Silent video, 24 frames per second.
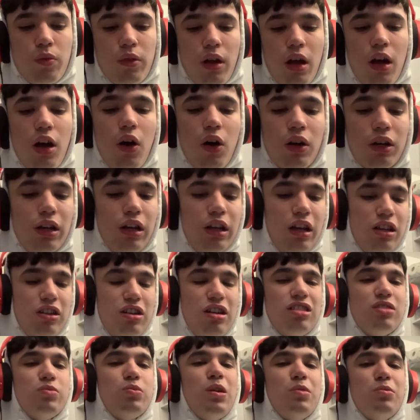Oh, okay, yeah, no,
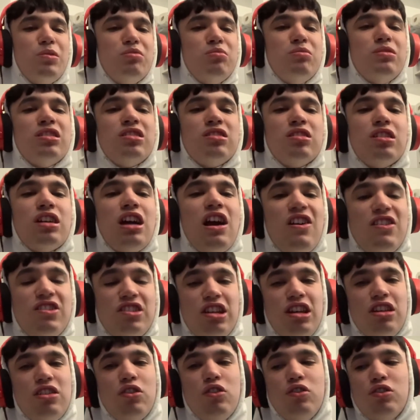that's right, man. That's a
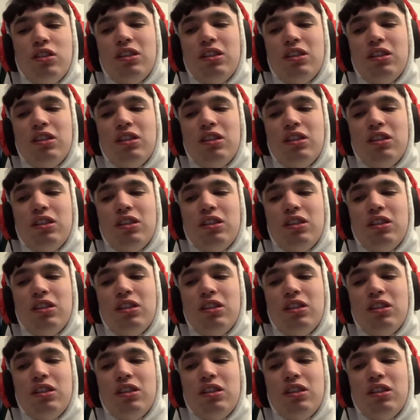guaranteed hood